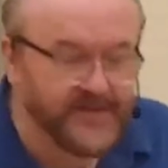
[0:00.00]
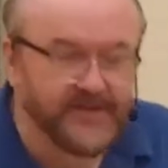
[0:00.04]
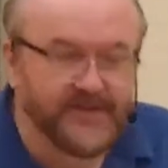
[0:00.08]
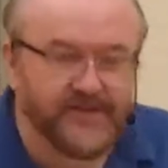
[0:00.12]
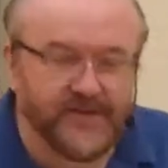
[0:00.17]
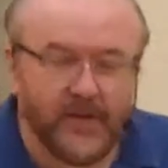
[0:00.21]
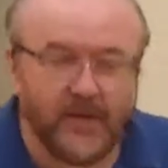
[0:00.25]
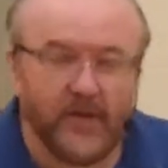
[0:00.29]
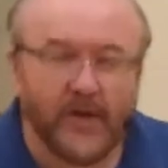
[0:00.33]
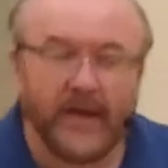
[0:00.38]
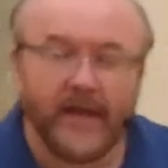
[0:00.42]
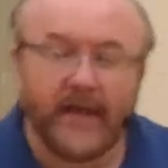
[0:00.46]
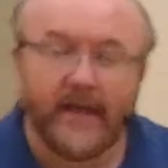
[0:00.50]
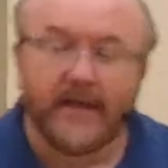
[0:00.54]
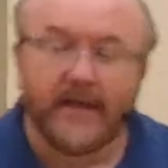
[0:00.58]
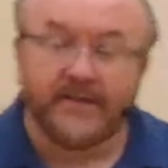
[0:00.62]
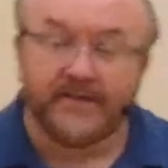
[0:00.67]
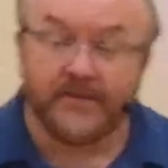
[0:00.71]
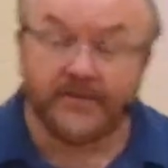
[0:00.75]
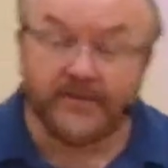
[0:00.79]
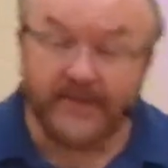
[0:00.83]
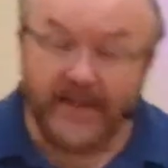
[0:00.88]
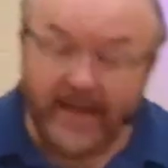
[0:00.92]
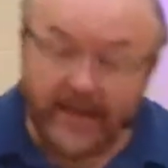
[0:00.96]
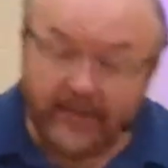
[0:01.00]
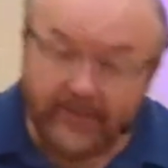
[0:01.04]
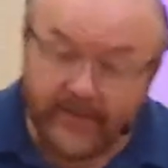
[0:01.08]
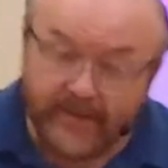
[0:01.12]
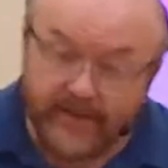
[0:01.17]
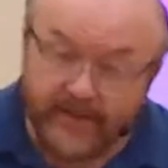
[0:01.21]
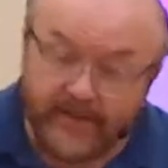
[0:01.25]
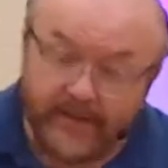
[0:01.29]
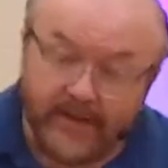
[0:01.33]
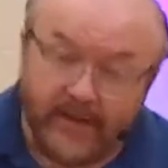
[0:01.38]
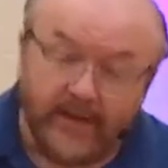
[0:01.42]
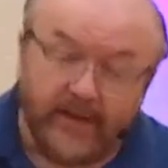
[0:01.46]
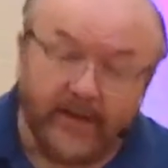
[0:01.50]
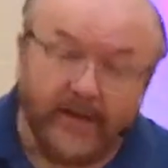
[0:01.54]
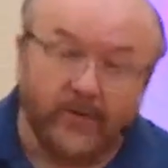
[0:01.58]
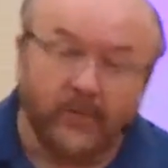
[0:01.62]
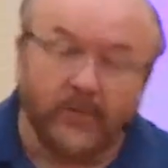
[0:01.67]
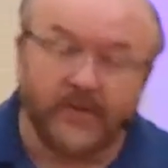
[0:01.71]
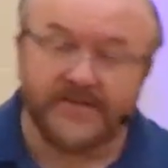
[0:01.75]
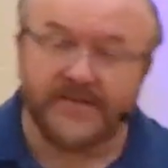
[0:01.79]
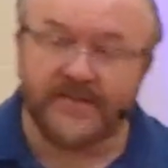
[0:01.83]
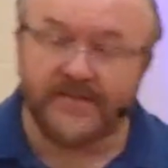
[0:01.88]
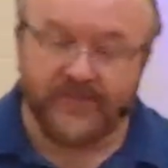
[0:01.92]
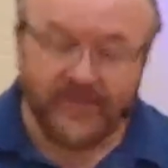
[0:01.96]
And so David
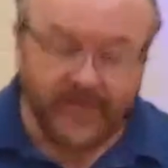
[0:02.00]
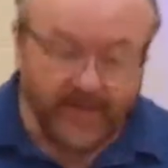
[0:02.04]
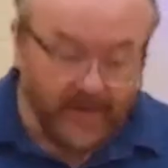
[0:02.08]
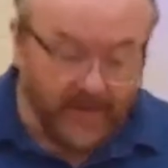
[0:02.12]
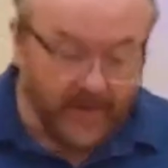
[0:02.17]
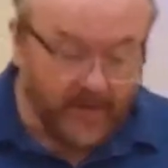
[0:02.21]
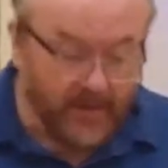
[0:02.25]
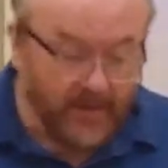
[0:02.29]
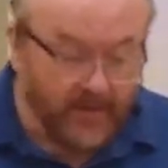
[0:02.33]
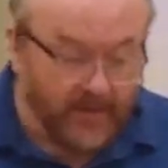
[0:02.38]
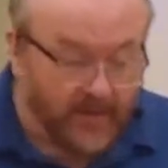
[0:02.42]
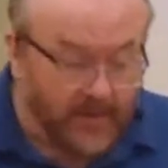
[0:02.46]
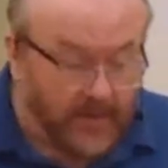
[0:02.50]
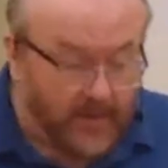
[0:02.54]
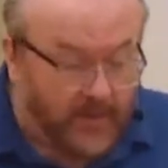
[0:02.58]
was a fella